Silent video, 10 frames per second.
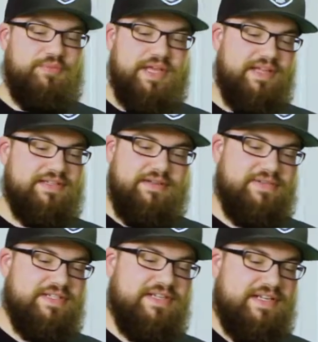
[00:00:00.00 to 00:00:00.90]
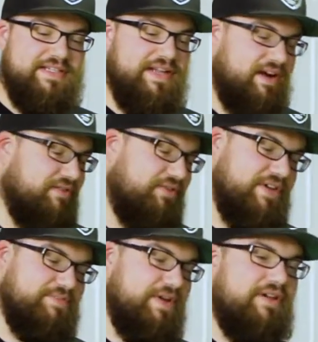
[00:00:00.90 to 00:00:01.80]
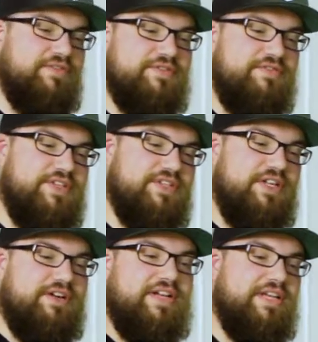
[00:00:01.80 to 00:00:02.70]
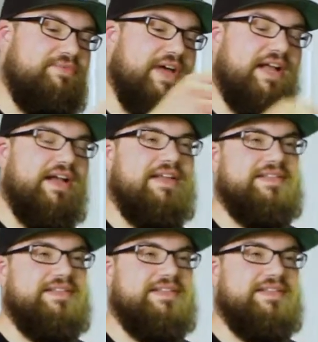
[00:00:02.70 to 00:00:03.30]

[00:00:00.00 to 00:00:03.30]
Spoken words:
Because I was just going to sacrifice my Elvish Visionary, keep that guy